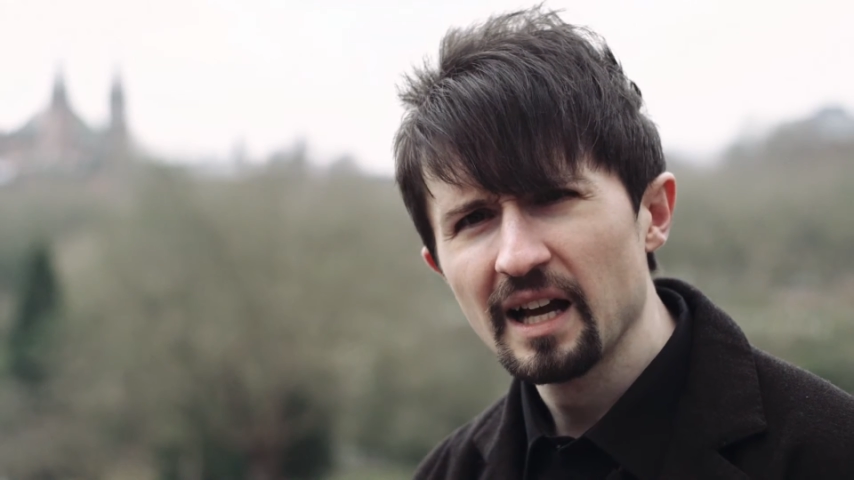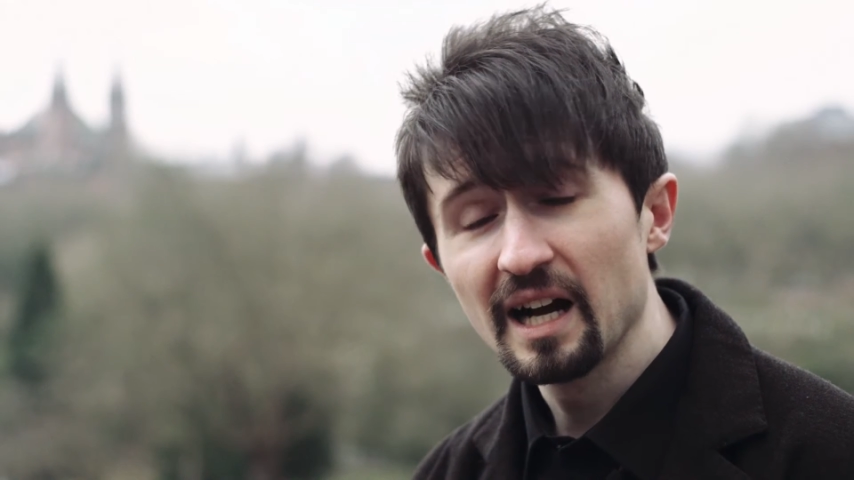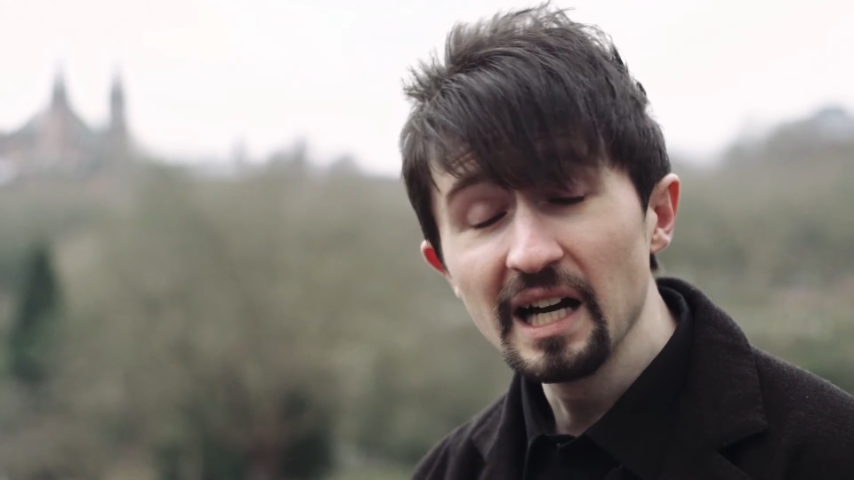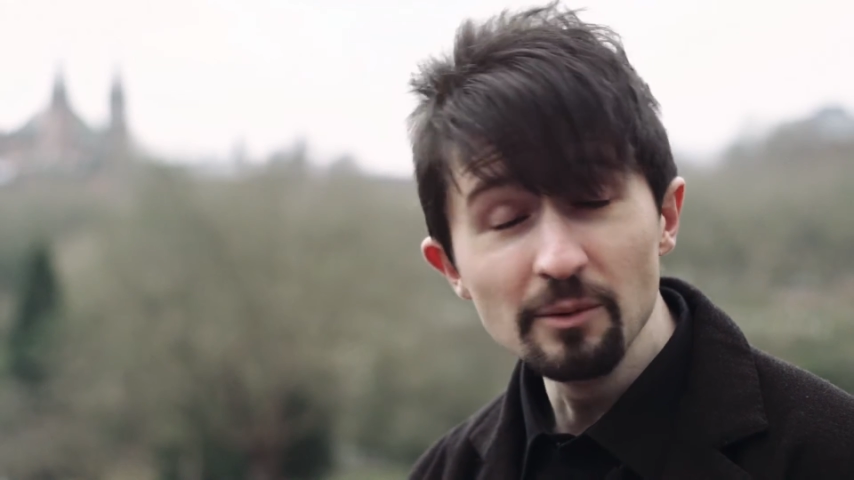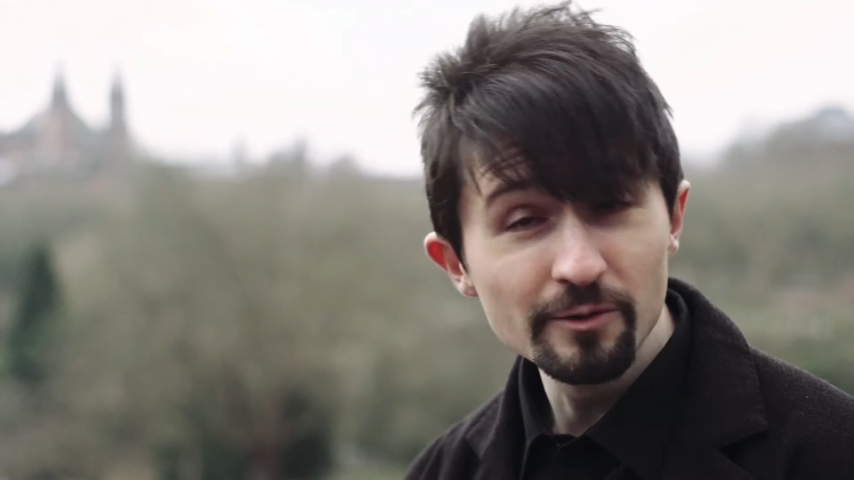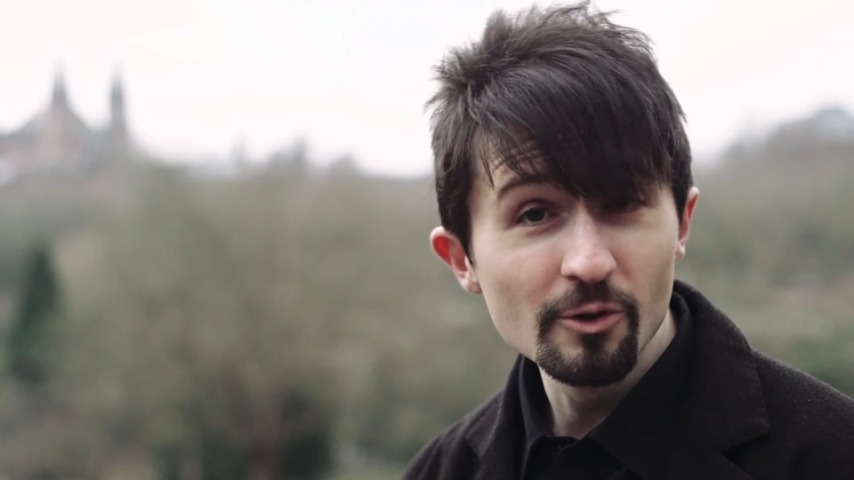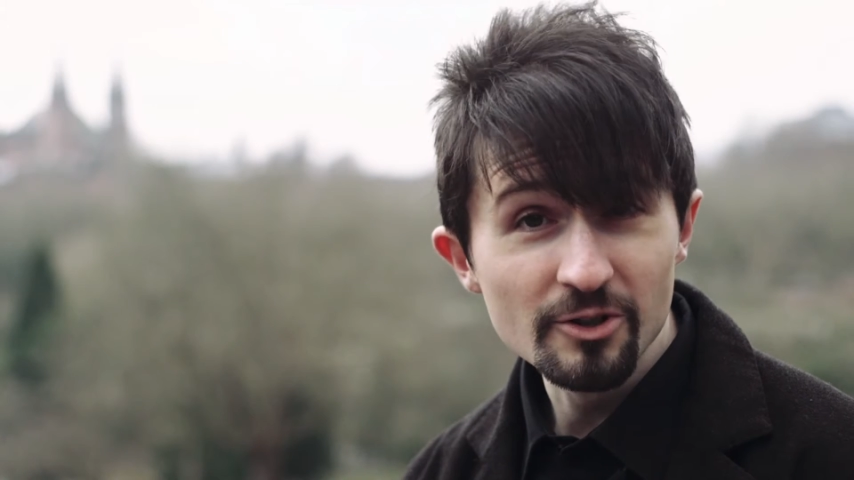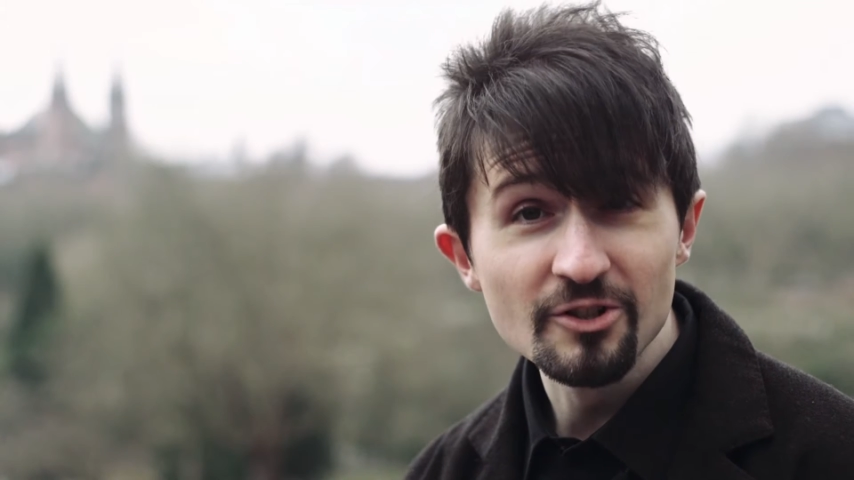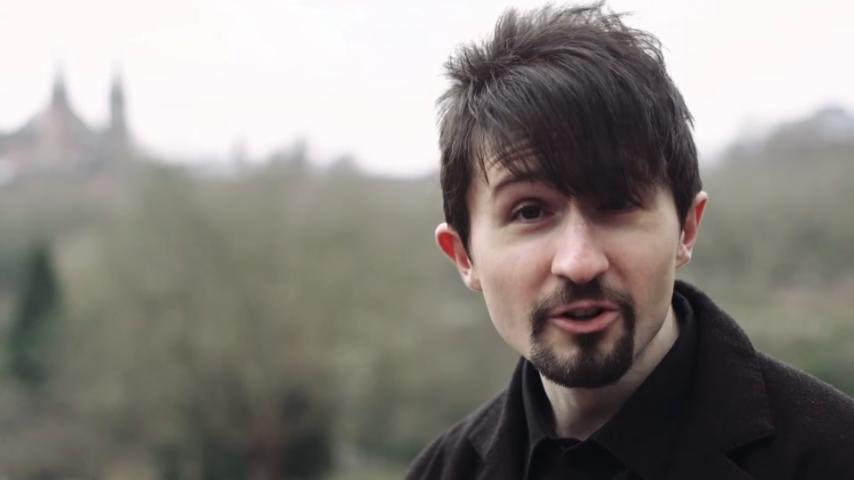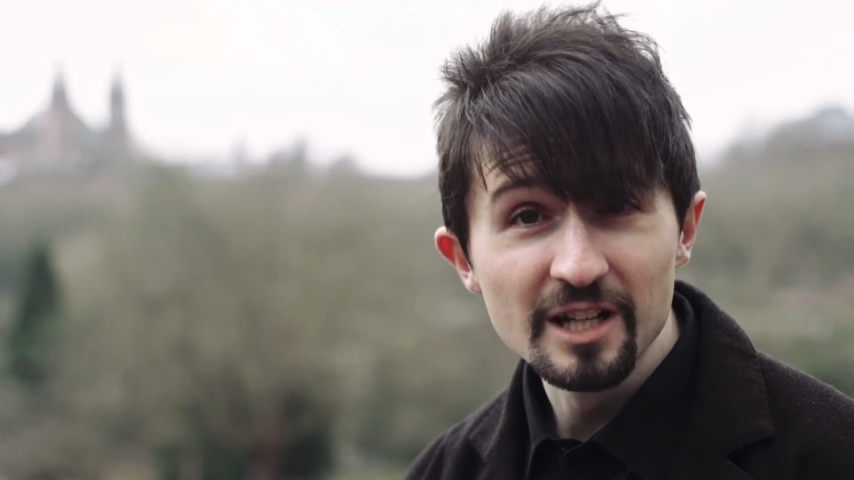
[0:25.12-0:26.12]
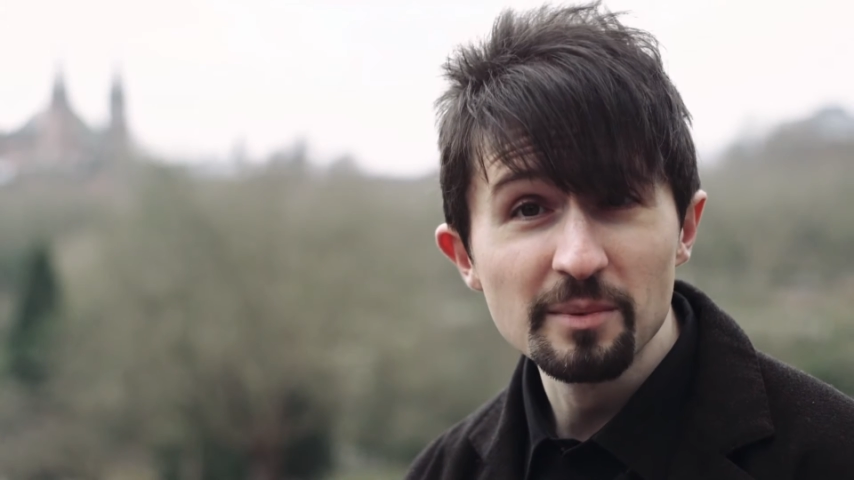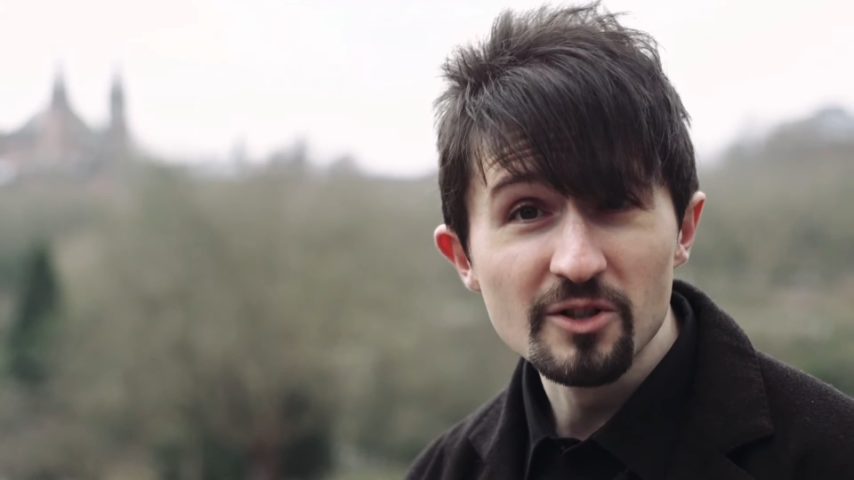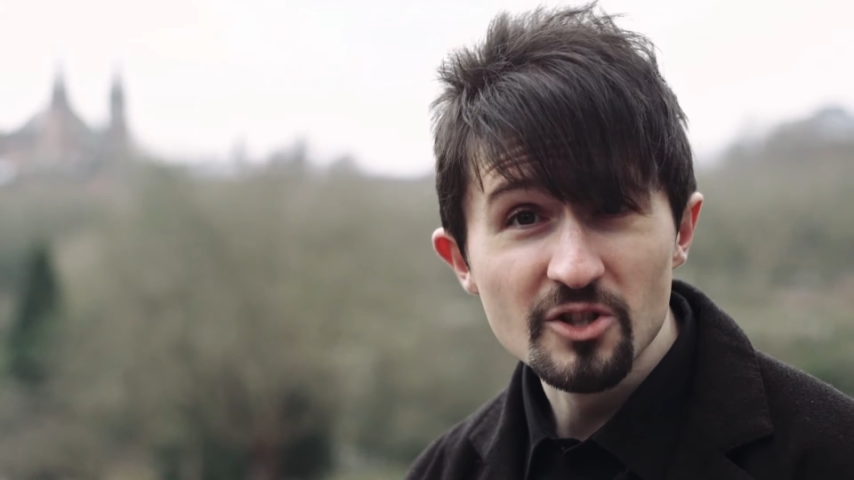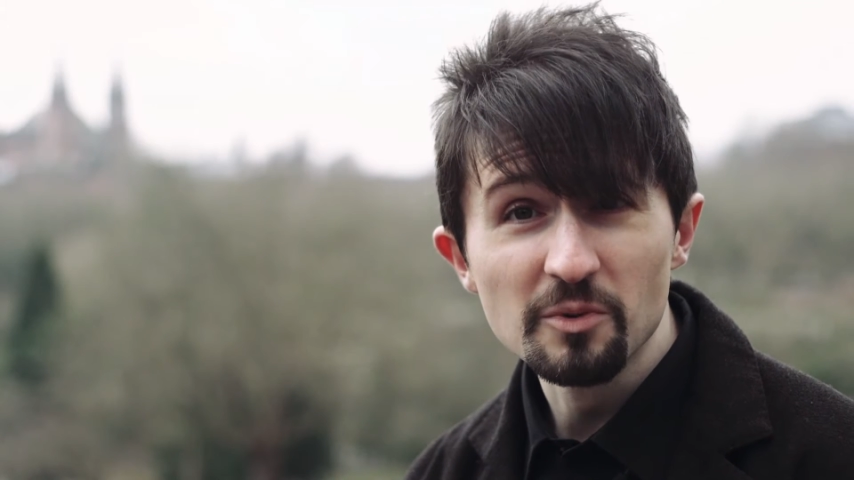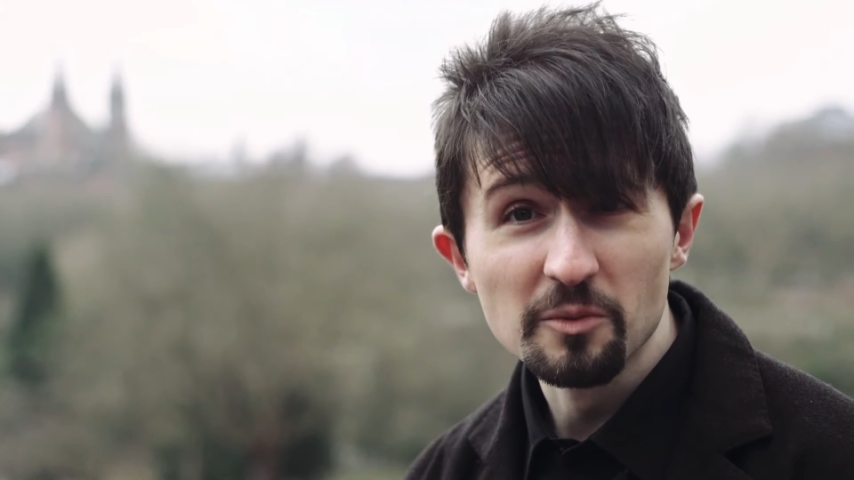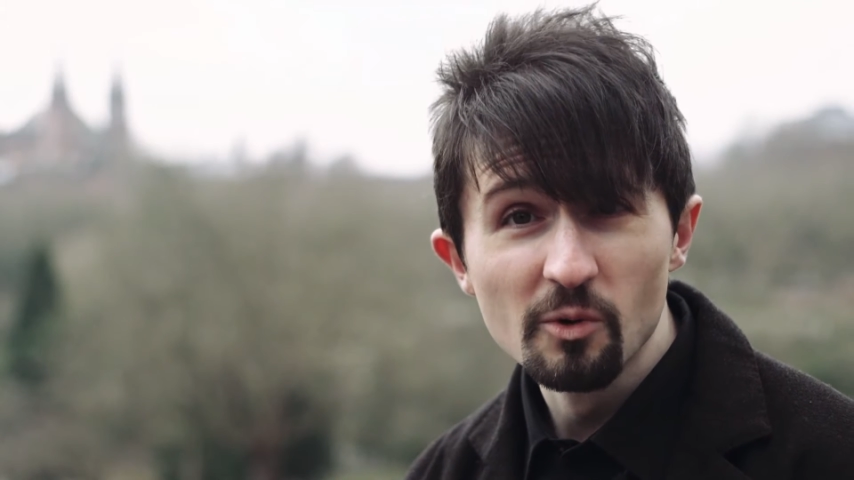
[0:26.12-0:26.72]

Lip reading: I am of course talking about Super